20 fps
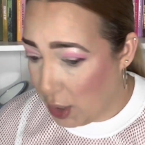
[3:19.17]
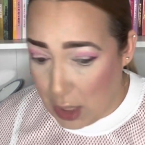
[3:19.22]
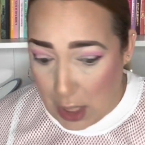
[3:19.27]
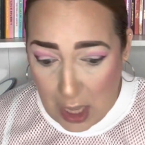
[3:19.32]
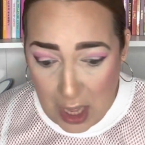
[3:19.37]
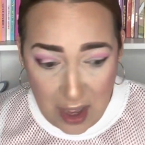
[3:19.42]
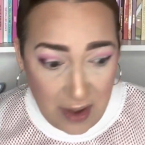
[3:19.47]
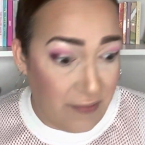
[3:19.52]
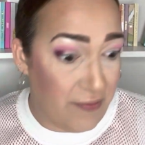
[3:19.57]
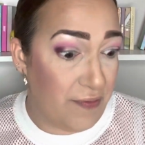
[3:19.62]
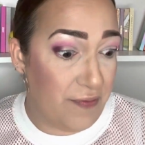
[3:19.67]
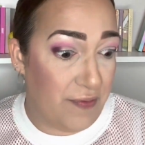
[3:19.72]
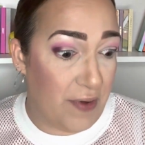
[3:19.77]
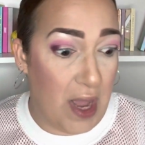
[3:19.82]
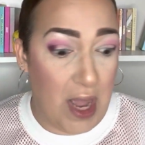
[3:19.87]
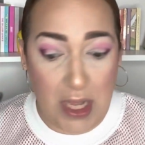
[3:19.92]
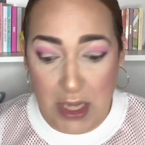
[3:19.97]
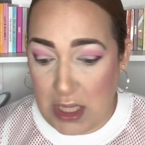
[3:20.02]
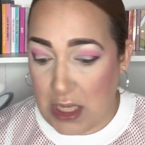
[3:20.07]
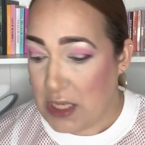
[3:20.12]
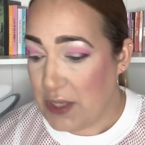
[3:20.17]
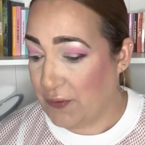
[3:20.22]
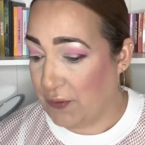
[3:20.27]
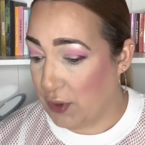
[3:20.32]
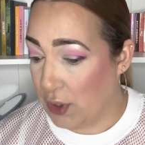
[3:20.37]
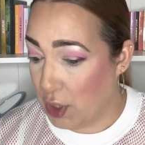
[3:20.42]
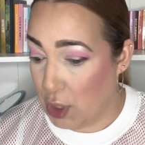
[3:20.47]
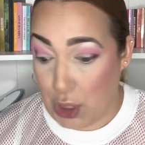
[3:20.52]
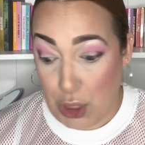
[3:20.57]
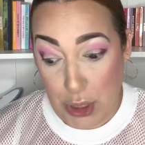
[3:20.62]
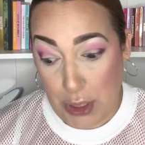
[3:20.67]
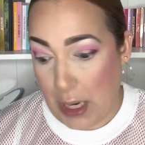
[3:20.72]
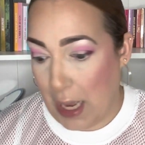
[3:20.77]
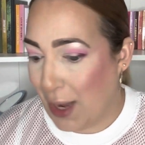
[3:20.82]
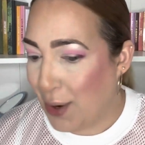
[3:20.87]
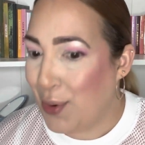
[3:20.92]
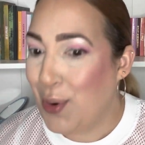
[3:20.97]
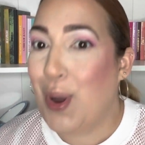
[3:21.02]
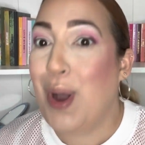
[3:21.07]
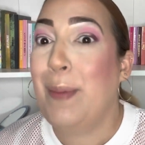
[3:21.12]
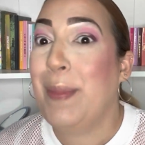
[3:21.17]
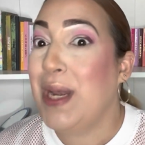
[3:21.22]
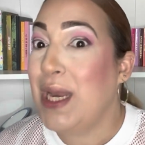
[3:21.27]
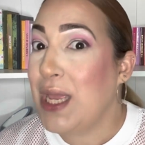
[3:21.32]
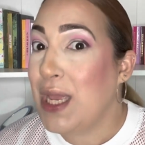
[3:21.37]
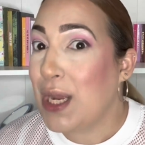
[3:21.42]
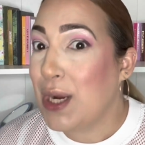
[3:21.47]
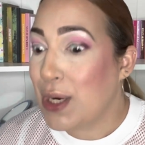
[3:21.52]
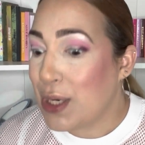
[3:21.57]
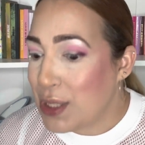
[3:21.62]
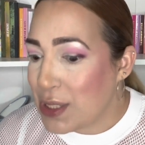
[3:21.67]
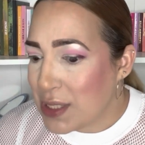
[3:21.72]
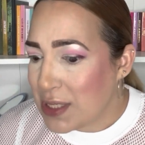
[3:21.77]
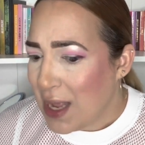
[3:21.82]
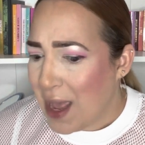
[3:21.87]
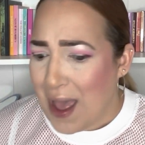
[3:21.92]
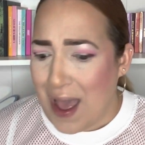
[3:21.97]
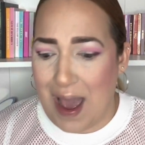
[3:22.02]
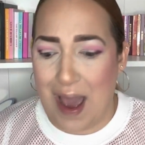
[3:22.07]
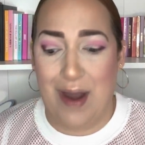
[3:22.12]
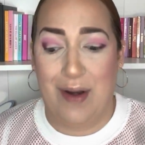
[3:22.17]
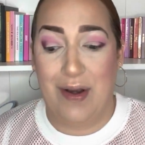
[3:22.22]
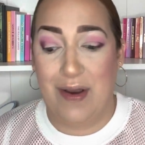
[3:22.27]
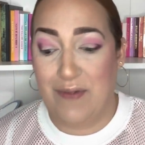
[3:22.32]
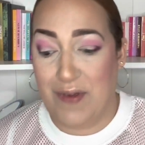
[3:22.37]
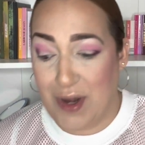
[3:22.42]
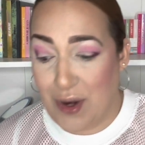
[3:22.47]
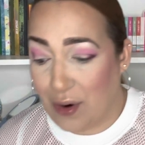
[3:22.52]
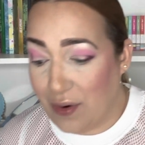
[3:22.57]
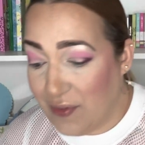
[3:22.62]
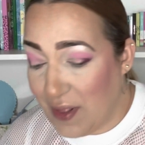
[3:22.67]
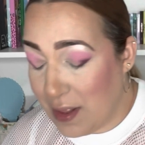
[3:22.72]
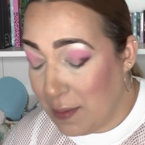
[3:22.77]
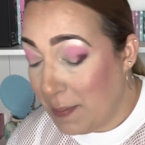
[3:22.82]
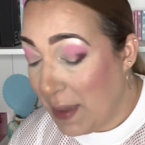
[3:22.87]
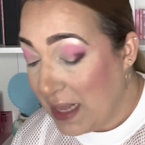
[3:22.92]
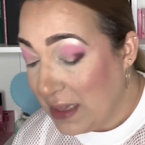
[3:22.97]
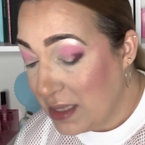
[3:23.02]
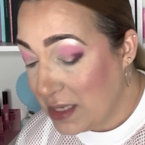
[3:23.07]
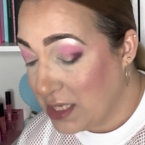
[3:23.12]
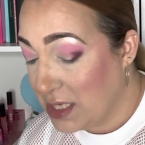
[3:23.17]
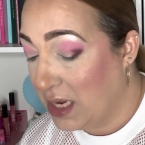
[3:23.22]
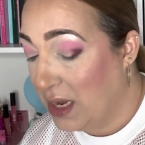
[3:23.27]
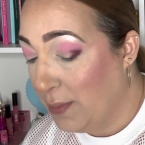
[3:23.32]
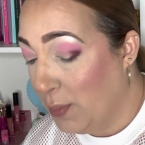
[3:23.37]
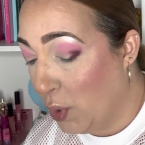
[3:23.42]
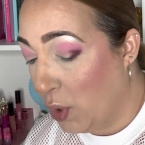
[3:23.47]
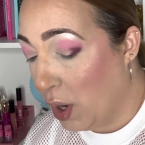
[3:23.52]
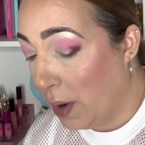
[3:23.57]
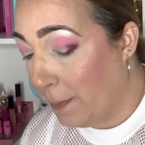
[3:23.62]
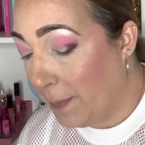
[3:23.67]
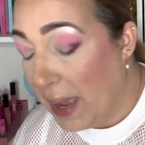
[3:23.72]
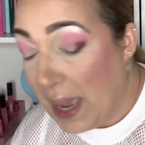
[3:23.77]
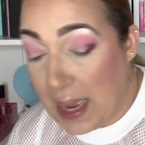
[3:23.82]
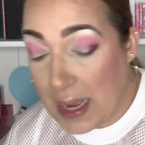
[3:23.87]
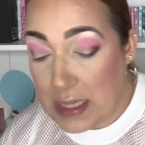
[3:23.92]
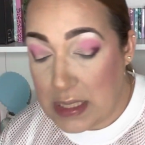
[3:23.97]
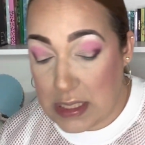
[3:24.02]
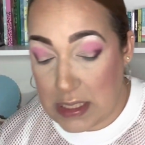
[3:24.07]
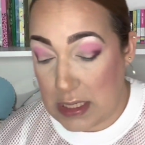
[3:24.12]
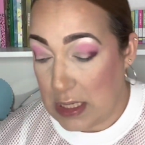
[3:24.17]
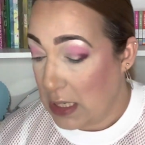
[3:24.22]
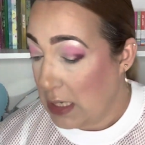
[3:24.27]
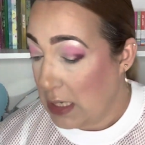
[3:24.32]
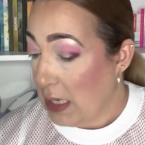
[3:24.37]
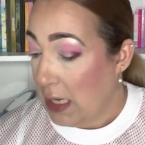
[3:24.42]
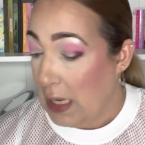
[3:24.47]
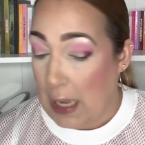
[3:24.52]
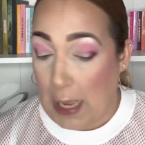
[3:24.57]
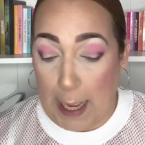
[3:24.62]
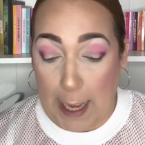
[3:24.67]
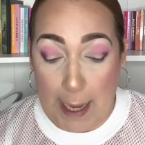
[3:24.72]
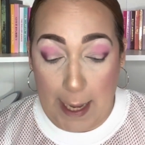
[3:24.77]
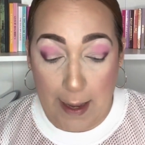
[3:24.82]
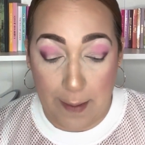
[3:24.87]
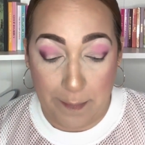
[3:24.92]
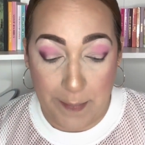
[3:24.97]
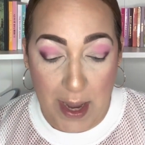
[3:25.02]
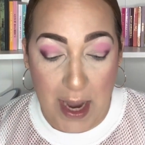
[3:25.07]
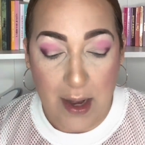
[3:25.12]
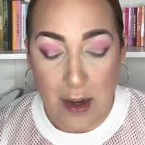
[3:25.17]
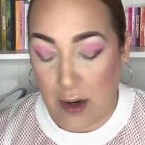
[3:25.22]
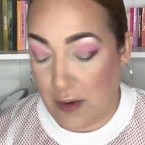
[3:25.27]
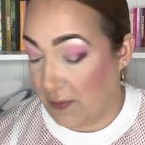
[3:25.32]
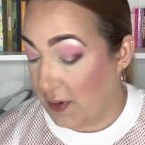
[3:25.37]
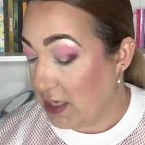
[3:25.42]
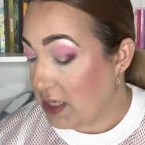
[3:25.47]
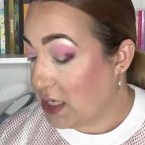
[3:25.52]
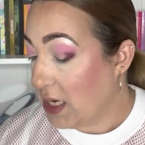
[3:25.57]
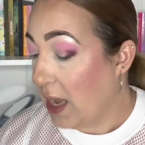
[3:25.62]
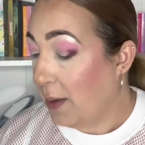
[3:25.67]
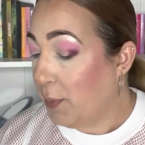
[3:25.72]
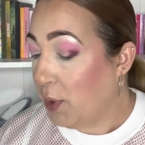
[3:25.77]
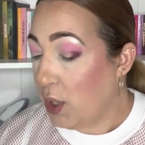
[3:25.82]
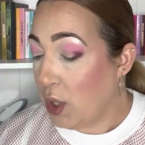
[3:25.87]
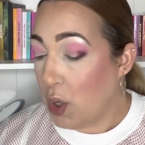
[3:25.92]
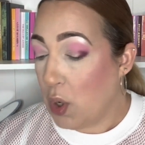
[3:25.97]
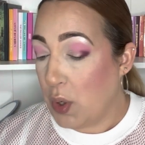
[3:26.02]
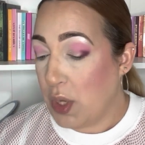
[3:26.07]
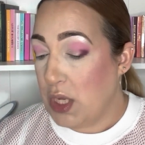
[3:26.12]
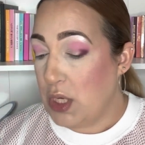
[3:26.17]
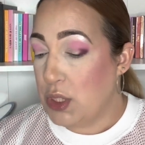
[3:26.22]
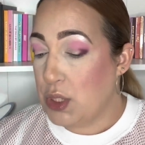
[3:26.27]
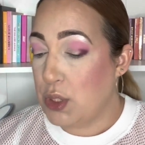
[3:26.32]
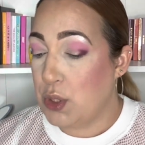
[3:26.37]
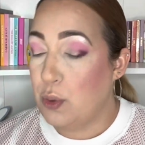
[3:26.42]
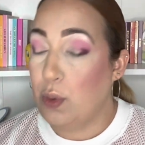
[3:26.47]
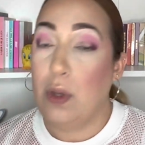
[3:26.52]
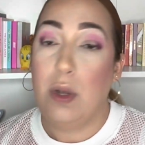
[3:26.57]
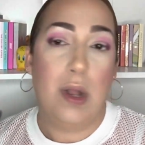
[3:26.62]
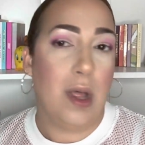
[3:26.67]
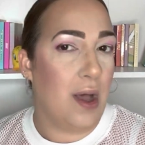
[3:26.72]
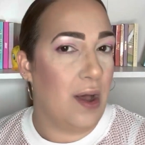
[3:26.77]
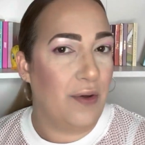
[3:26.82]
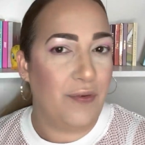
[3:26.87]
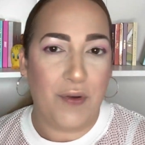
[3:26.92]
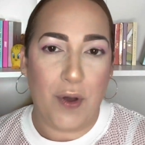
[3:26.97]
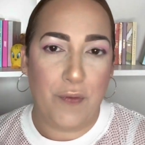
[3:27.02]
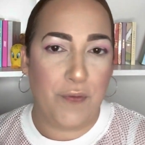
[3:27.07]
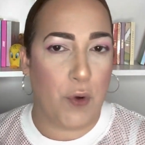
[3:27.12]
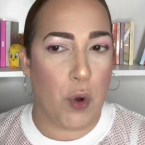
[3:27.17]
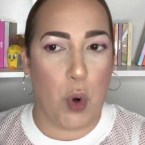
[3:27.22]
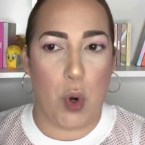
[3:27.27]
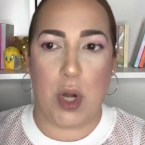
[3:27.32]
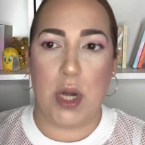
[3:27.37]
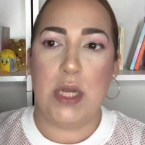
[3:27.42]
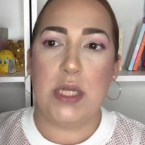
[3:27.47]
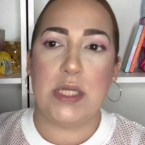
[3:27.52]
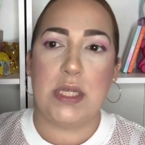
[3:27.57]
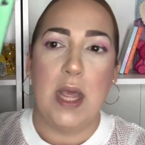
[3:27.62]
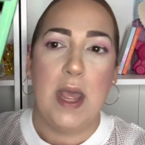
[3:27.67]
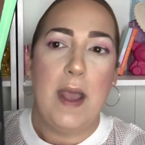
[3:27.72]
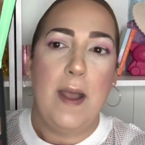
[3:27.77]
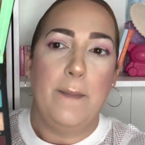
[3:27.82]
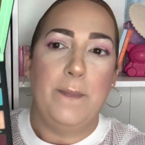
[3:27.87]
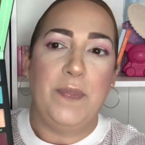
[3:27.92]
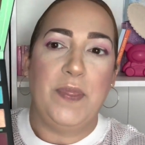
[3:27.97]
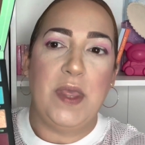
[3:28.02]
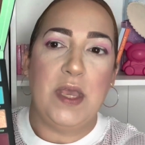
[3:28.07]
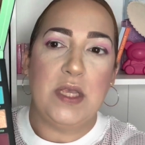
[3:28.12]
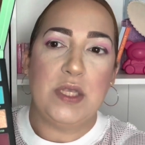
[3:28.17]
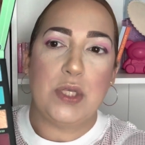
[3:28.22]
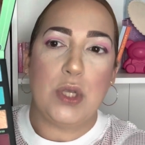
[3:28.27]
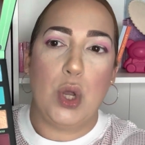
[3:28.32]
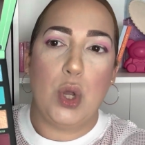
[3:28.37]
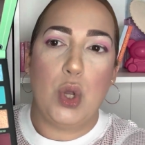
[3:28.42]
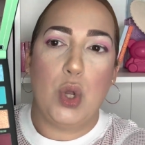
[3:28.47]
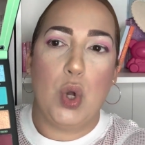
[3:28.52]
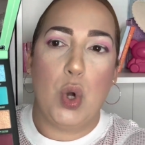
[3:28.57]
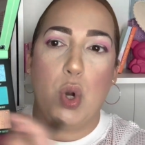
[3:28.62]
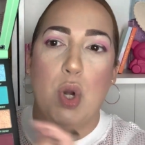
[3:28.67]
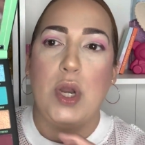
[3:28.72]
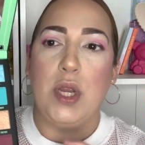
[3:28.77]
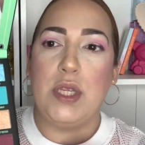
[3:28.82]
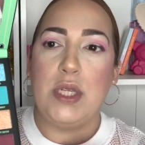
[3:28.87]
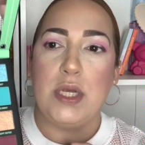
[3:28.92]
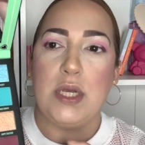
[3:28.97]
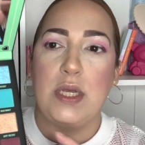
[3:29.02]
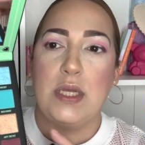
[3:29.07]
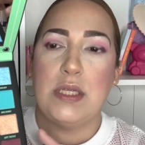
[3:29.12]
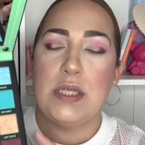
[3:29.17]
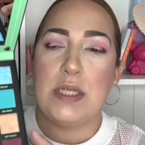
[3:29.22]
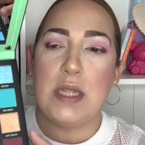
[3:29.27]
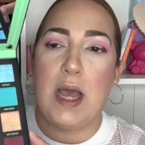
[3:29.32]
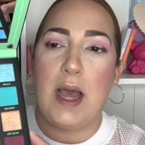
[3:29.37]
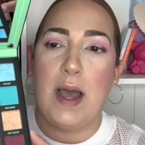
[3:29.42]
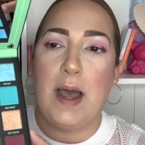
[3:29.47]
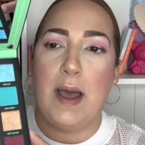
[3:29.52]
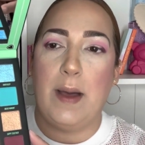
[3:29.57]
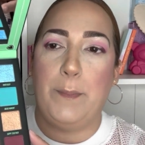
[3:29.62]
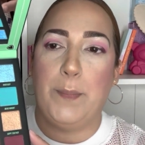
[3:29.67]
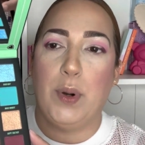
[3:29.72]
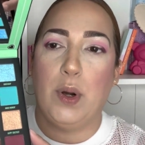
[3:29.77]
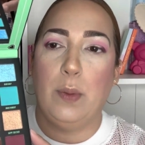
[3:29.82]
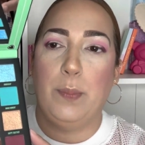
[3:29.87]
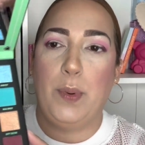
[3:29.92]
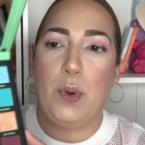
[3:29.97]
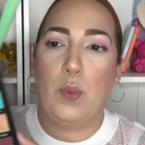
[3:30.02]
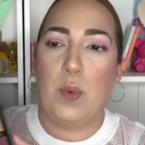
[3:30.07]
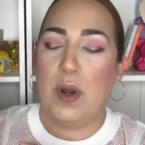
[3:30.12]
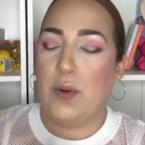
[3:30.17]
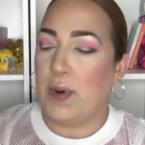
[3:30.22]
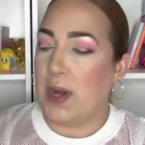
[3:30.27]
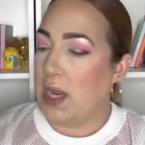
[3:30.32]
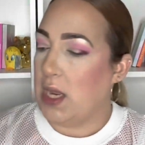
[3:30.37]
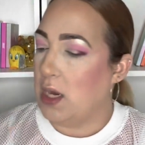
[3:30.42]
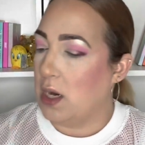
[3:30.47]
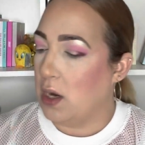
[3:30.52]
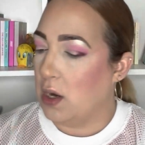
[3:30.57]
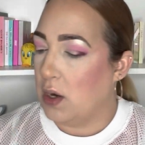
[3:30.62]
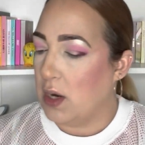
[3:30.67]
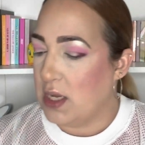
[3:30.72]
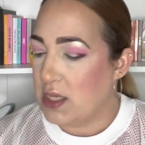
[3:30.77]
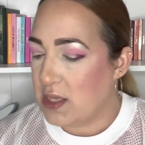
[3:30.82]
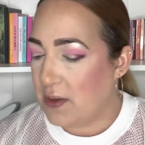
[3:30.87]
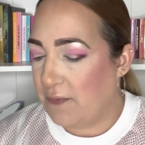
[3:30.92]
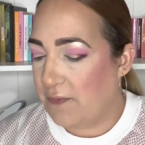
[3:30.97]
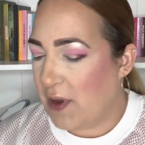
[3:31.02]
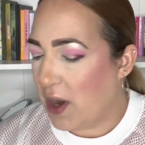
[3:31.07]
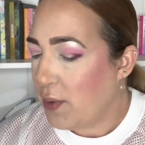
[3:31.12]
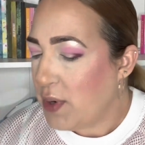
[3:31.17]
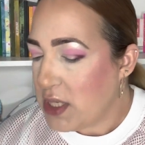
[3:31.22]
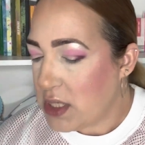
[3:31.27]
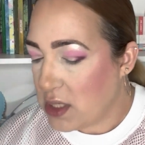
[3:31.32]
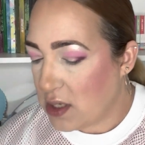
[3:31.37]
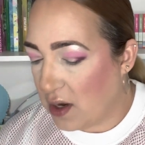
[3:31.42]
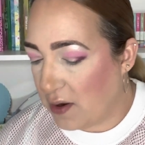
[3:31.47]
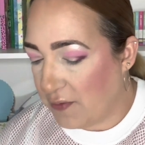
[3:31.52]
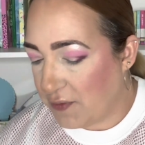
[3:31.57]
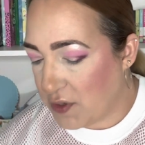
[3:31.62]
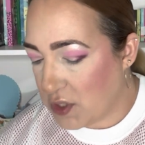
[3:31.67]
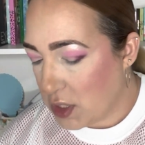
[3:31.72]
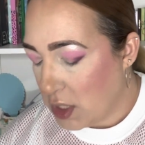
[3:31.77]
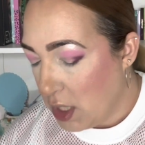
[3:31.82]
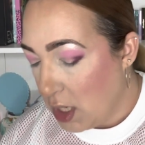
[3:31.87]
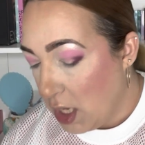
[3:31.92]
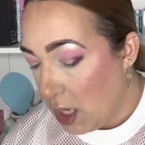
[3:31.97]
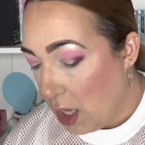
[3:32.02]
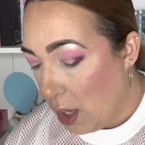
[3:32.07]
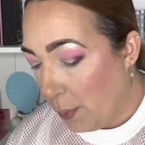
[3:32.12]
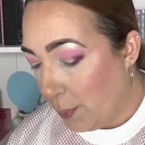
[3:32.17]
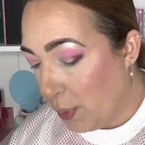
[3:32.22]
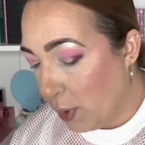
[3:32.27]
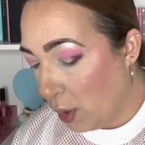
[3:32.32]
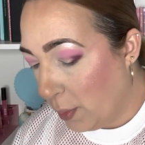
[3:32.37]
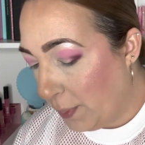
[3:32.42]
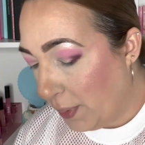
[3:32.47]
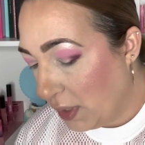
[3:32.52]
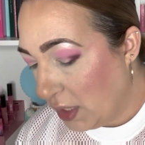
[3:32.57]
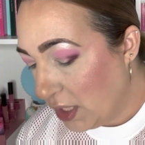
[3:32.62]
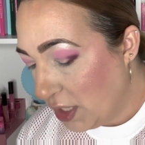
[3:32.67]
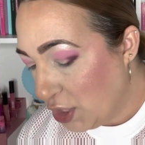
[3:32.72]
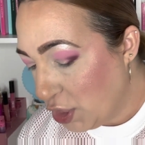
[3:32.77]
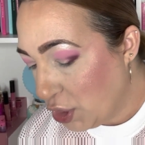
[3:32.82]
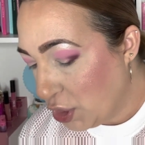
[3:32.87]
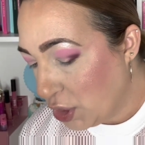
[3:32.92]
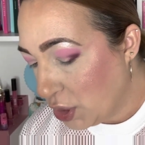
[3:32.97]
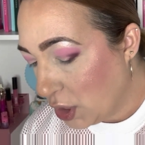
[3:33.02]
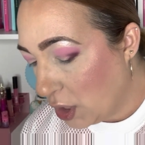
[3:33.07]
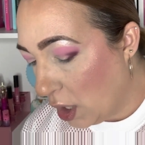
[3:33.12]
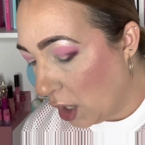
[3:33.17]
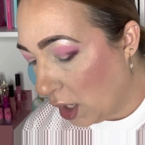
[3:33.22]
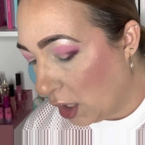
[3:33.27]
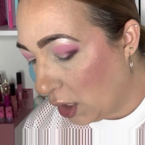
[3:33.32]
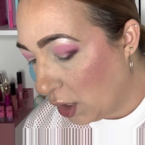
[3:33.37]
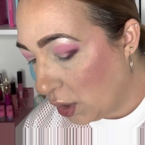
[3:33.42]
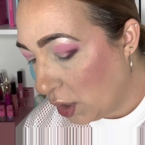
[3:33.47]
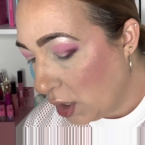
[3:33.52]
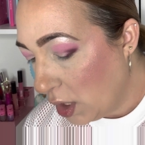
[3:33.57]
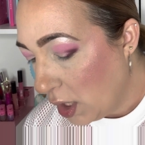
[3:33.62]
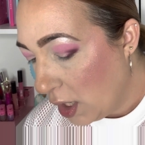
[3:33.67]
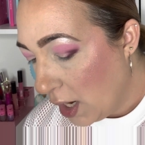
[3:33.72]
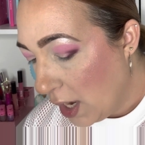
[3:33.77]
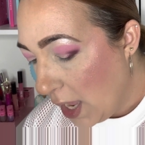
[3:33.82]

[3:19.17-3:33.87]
I've had this for I don't know how many years. I don't even know if they make this anymore, but I love it. I'm gonna go into Love, of course. This gorgeous purple one right here is a very soft purplish color.